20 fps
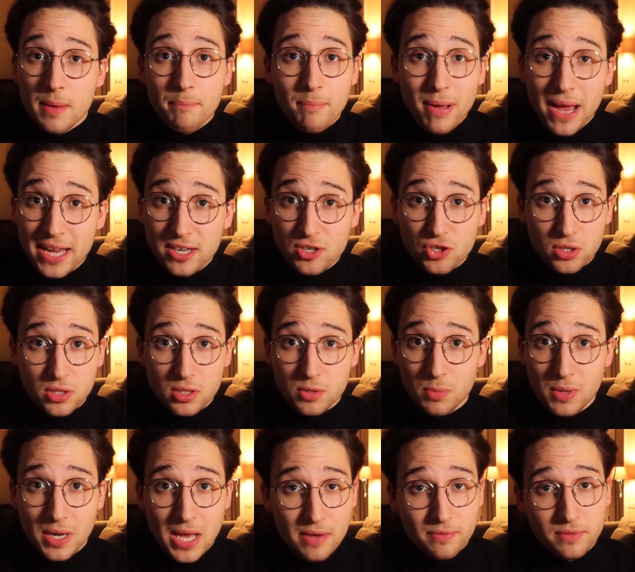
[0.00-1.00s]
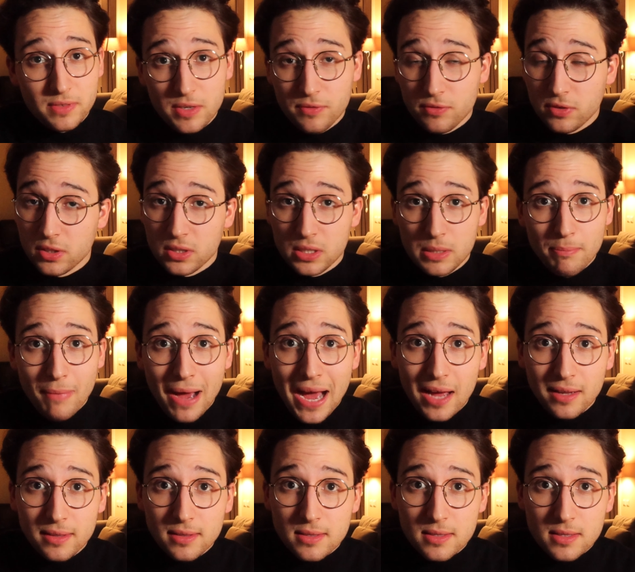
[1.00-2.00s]
Patients will have different
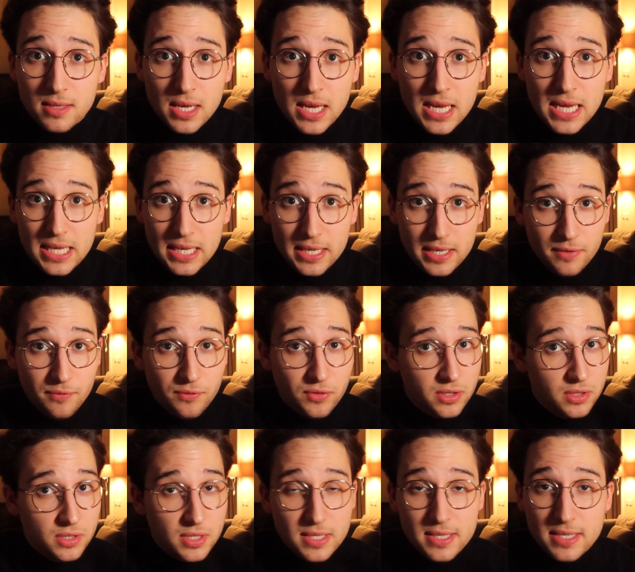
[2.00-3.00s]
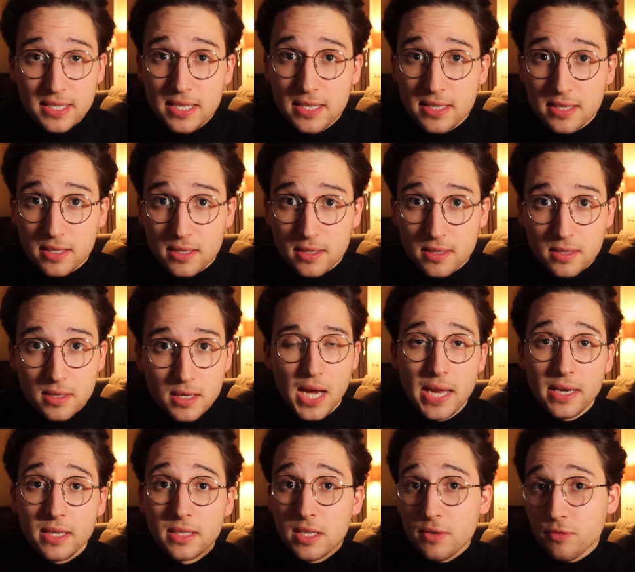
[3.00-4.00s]
demands, different diseases,
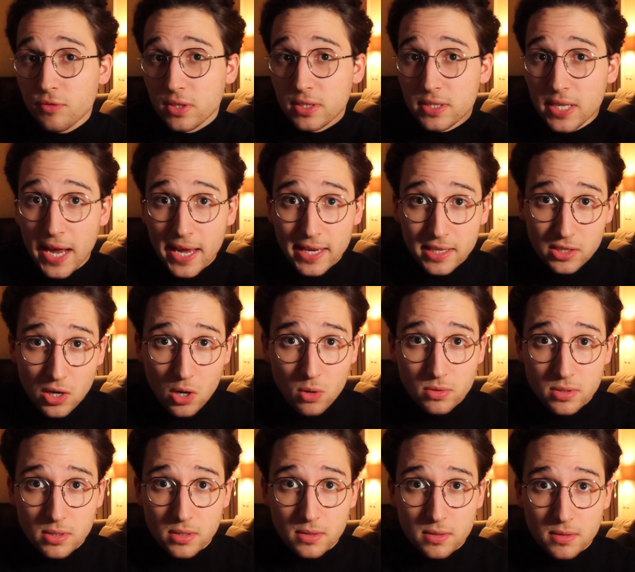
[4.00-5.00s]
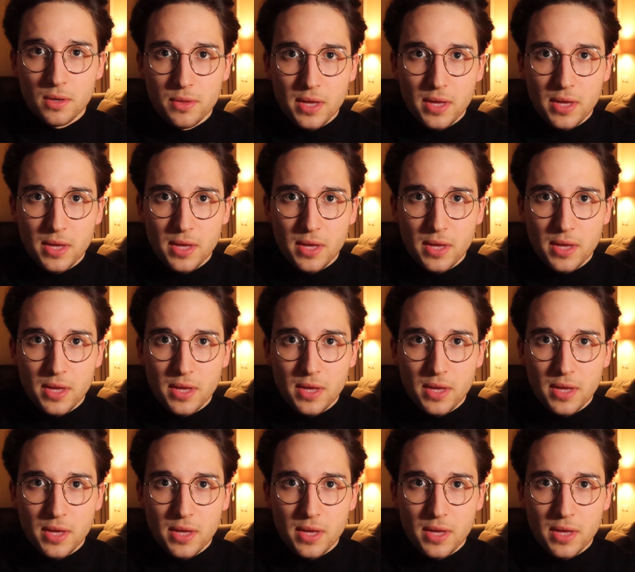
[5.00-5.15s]
and a different diagnosis.